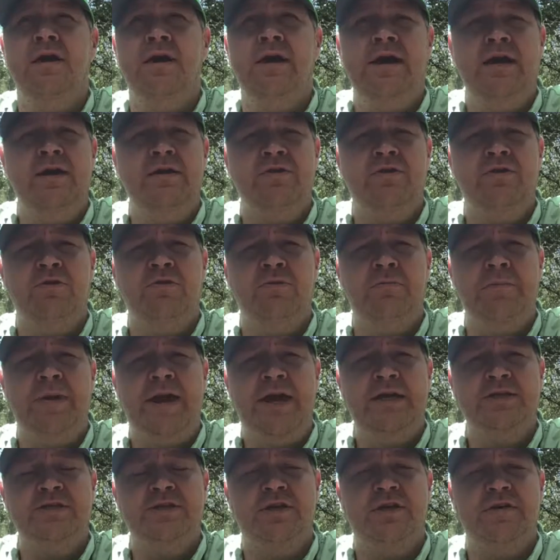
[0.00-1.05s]
All right, through the
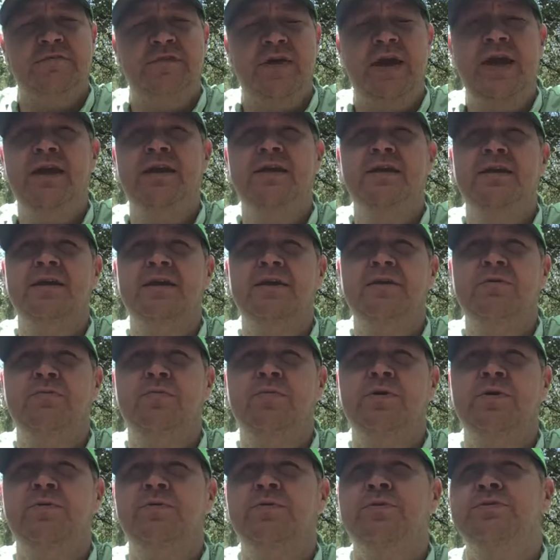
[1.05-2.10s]
magic of editing,
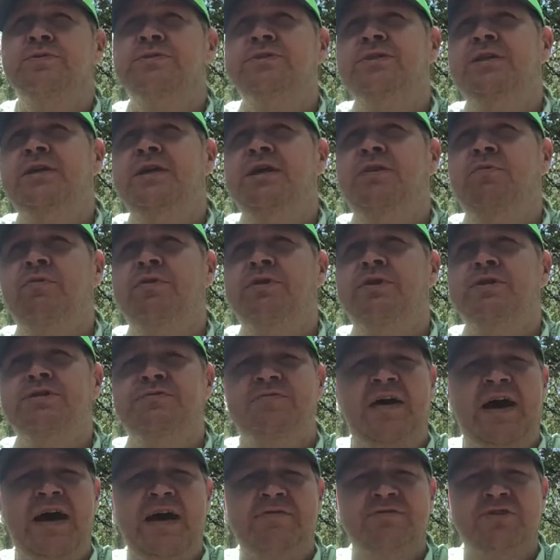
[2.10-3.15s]
we will see what this
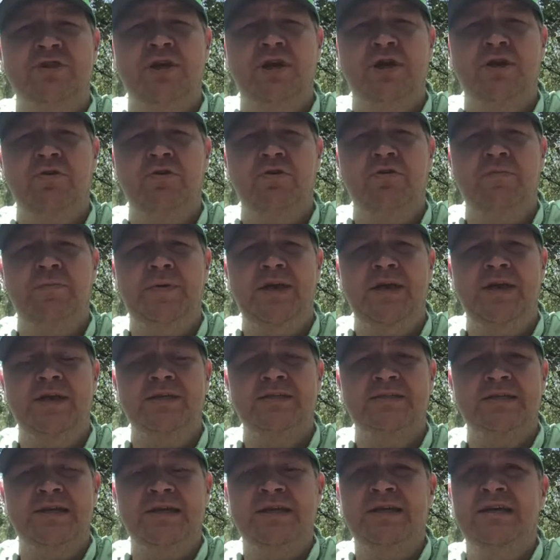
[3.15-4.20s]
5-shot group
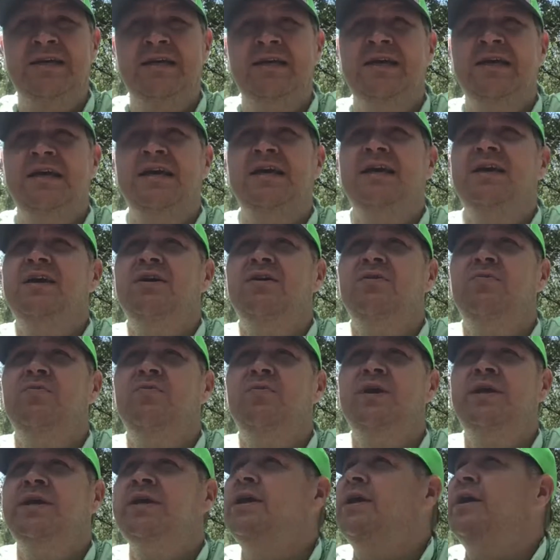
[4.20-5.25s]
is.
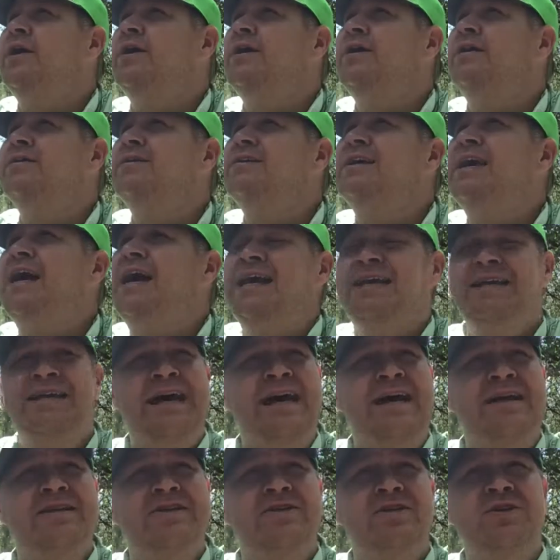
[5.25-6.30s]
We got
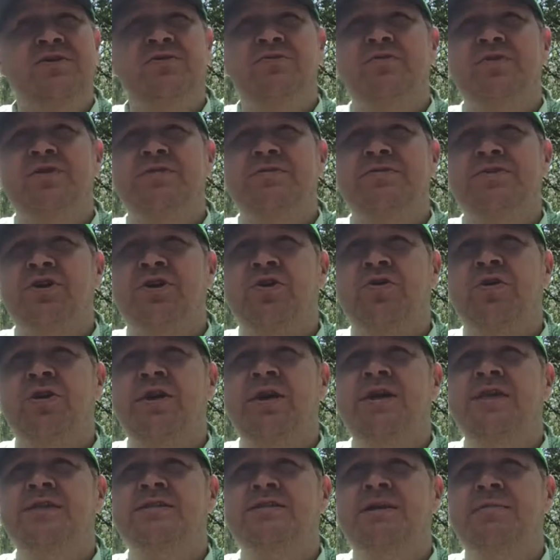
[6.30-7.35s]
92
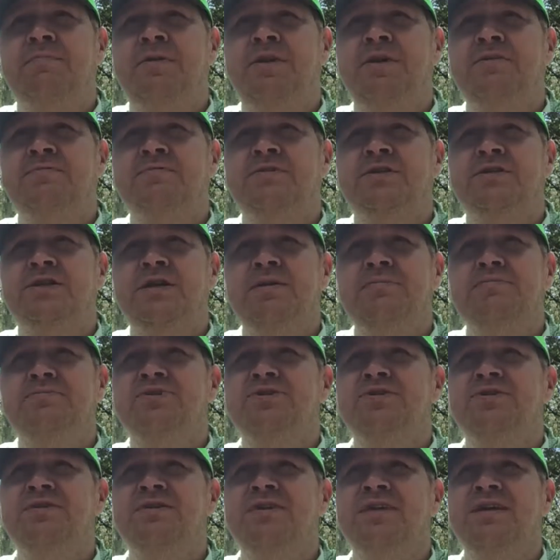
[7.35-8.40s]
degrees, I believe, is the
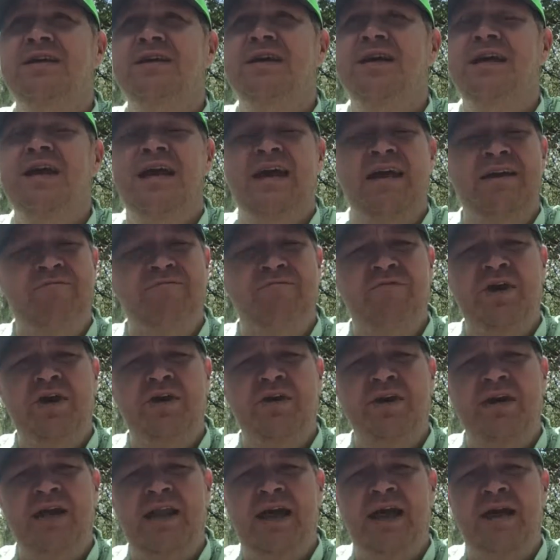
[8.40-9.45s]
temperature, and
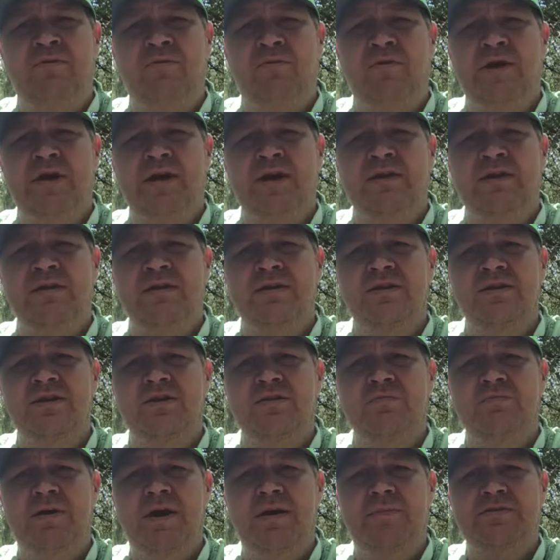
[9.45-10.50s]
very light wind.
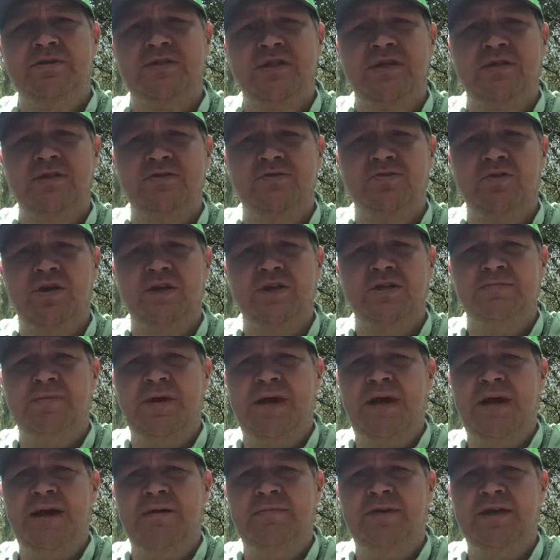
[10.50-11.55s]
You can probably see the trees
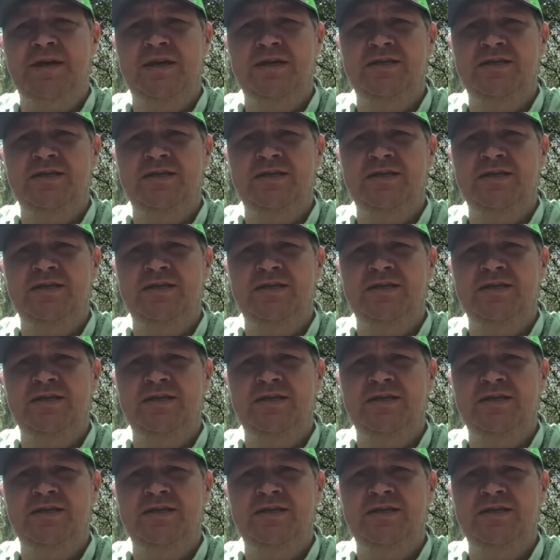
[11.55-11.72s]
behind me.